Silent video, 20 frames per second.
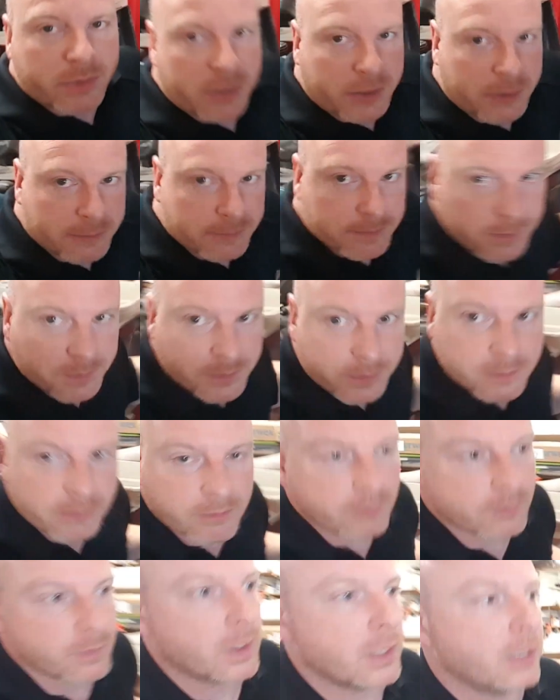me
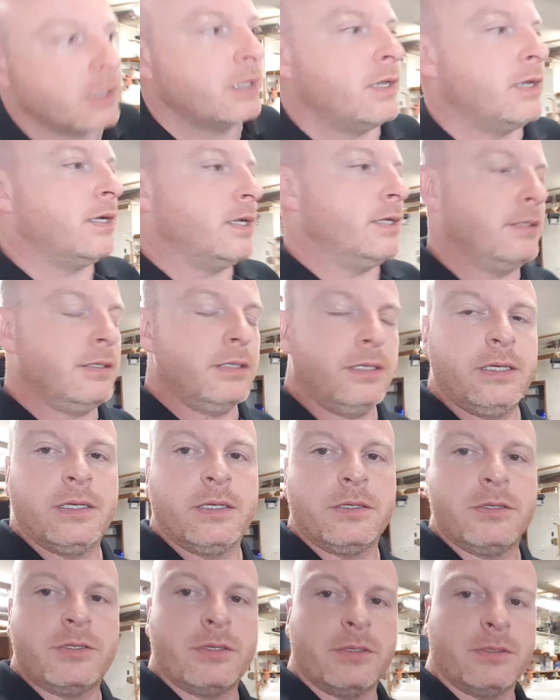cut
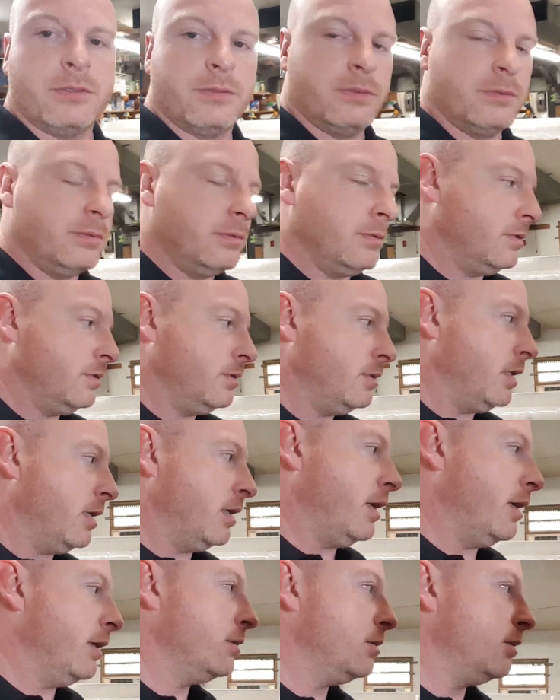into
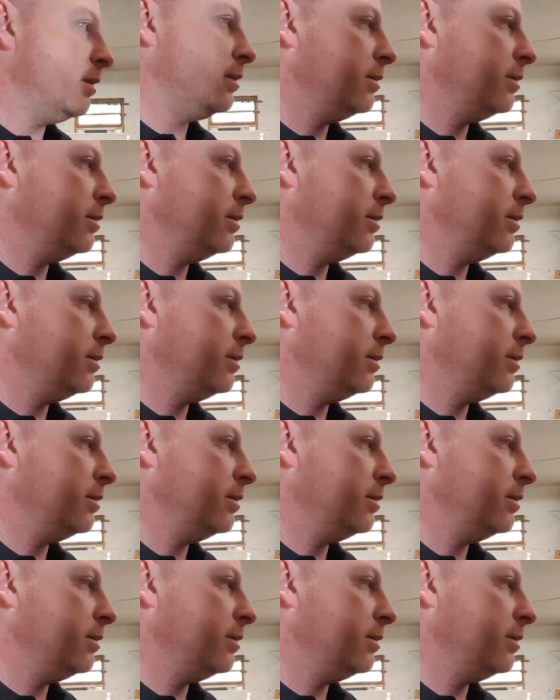that angle